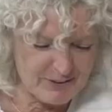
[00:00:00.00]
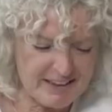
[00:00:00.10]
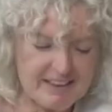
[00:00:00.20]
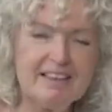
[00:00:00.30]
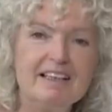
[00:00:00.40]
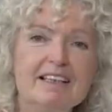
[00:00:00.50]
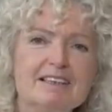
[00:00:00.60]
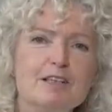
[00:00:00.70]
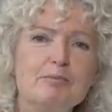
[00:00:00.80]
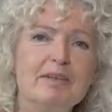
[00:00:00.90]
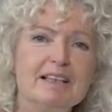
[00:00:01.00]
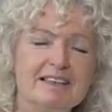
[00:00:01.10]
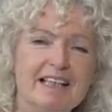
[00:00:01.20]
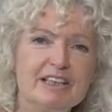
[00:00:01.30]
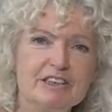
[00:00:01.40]
Linda is a
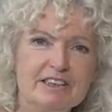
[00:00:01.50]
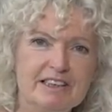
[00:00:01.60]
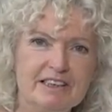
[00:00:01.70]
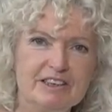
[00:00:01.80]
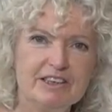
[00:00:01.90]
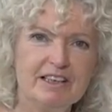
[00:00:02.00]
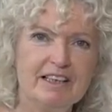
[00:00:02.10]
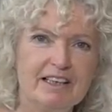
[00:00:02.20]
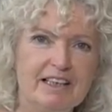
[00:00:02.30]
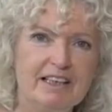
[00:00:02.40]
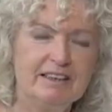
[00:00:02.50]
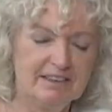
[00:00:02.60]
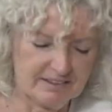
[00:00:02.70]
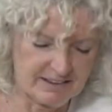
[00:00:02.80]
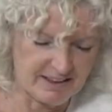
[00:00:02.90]
meditation teacher
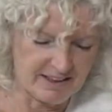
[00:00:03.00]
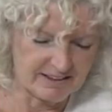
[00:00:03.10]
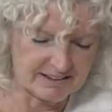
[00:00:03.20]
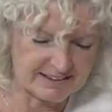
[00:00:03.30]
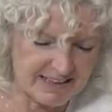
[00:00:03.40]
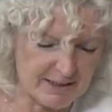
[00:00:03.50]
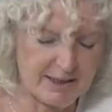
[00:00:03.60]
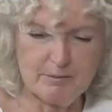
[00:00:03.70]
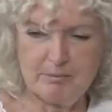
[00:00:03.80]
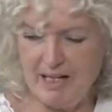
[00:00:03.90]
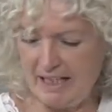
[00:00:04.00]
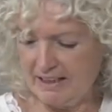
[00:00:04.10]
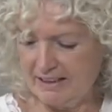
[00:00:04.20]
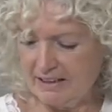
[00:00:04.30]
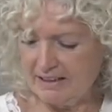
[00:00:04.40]
in the Zen
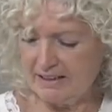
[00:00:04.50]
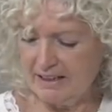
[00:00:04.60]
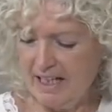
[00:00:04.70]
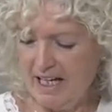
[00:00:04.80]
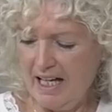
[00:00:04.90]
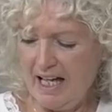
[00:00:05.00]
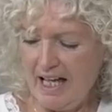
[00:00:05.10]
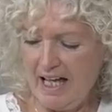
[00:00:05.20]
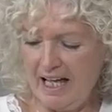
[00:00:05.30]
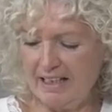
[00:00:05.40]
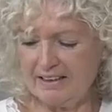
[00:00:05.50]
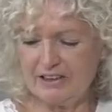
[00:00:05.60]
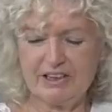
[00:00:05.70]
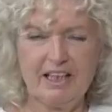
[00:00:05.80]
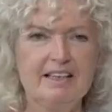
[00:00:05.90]
practice, and
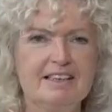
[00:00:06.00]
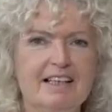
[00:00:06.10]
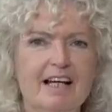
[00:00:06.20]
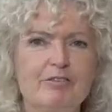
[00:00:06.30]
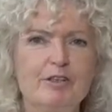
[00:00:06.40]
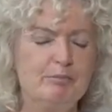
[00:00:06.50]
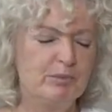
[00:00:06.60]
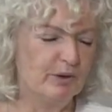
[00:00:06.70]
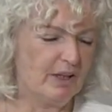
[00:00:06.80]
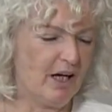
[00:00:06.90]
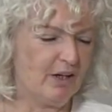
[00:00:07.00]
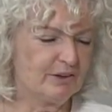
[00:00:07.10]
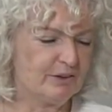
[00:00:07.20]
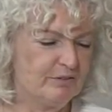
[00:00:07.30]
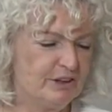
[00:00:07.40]
she has a lovely book
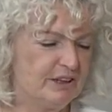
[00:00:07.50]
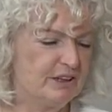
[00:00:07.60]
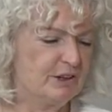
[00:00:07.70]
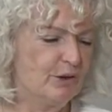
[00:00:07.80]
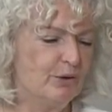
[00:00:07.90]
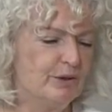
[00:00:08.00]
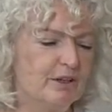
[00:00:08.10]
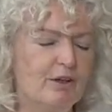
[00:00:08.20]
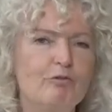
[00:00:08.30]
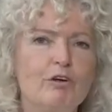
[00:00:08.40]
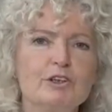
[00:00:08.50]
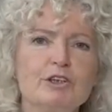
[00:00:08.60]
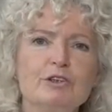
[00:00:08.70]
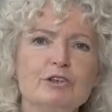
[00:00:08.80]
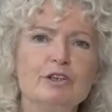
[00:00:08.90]
out which is called
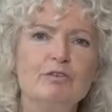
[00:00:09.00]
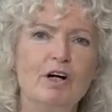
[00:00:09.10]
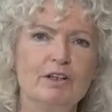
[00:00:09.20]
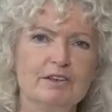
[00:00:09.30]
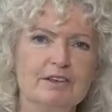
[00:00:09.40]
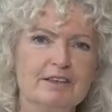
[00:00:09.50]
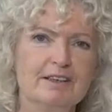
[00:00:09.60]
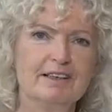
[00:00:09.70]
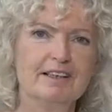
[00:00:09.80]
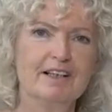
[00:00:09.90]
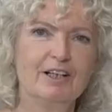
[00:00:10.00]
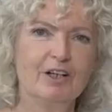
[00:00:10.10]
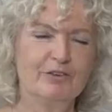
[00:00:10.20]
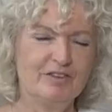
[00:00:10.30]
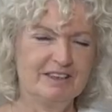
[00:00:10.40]
What Do You Want?
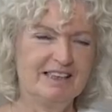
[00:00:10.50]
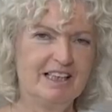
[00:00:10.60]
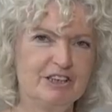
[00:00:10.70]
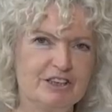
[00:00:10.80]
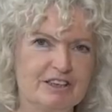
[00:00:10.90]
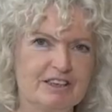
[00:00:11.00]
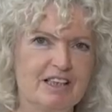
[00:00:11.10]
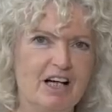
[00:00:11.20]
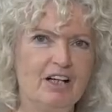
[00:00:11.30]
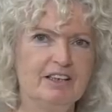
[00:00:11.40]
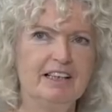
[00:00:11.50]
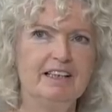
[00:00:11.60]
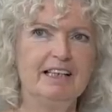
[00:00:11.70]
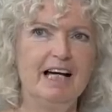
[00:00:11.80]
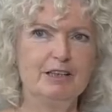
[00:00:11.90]
Conversations on
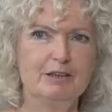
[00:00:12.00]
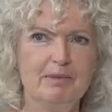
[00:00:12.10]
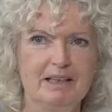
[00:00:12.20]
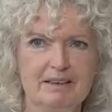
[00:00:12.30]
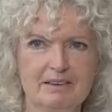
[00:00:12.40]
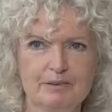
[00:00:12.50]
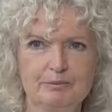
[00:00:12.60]
Enlightenment.